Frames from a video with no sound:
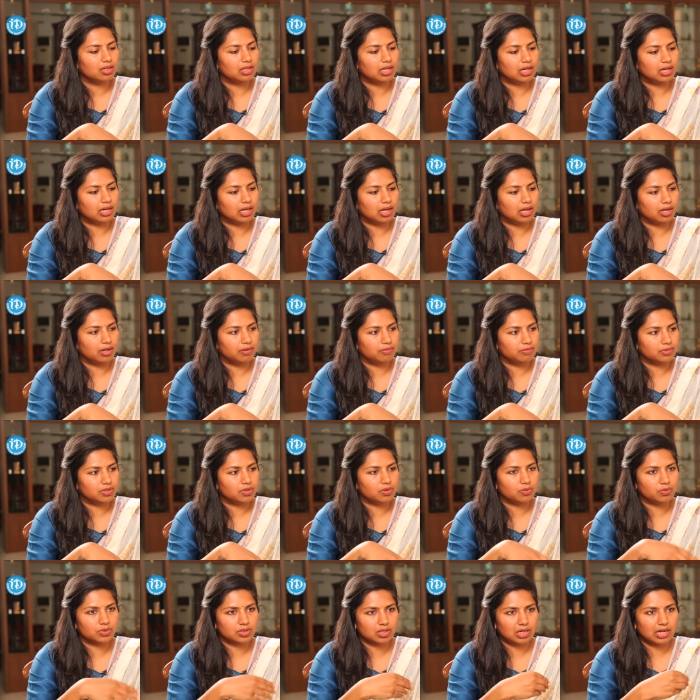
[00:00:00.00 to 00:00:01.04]
That um,
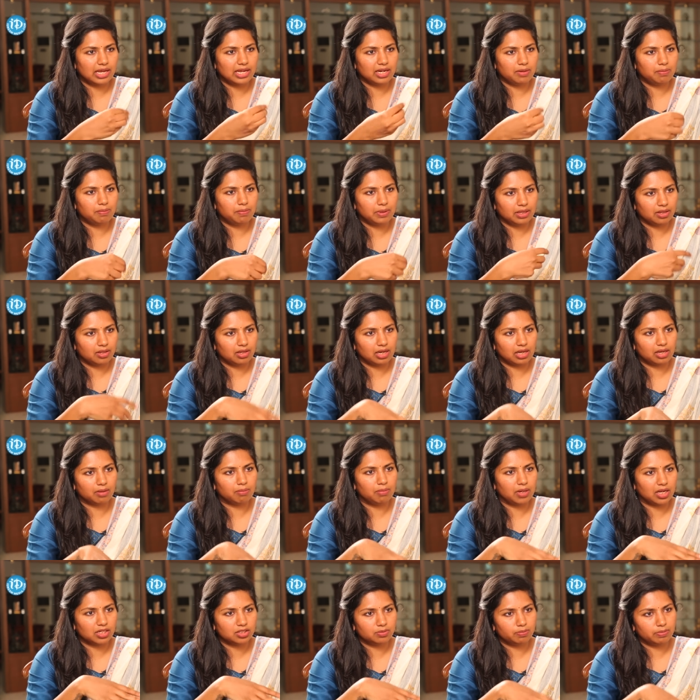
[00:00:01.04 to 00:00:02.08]
there was a light pink, like
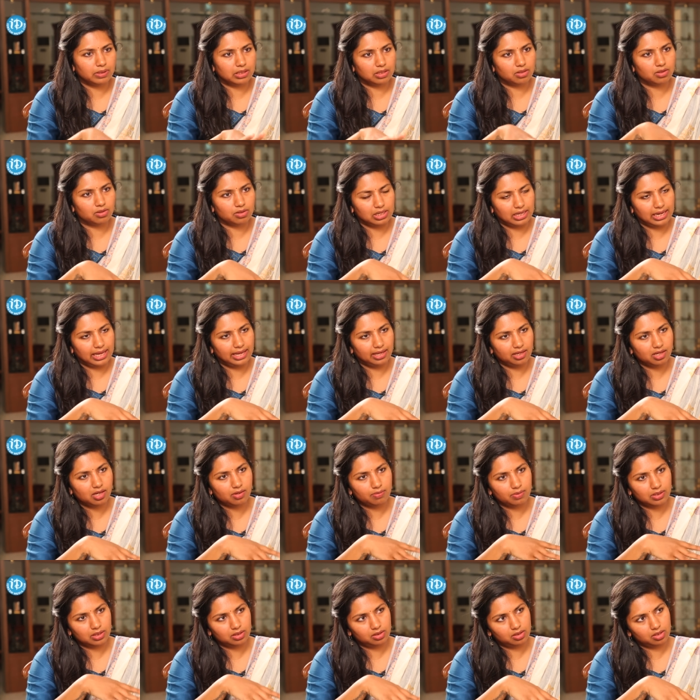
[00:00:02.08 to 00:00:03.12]
a blush pink, like a
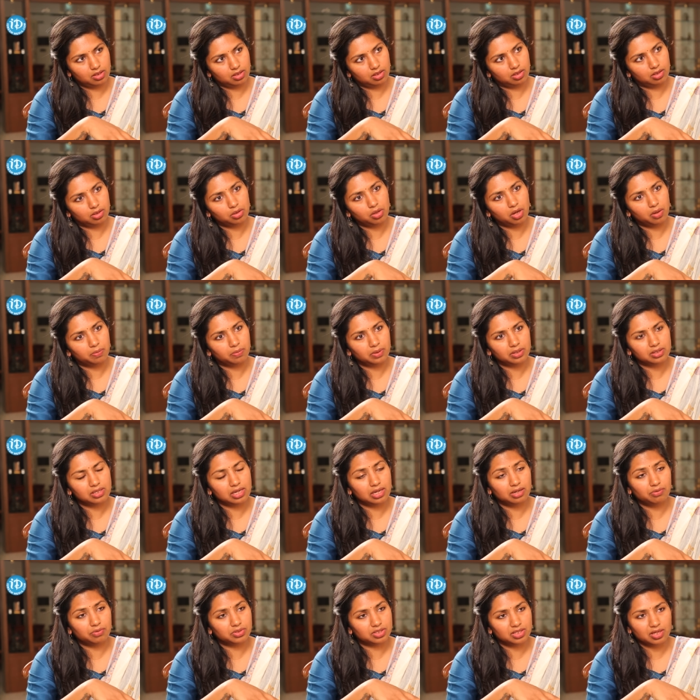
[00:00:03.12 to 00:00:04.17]
lehenga with the uh, top, and it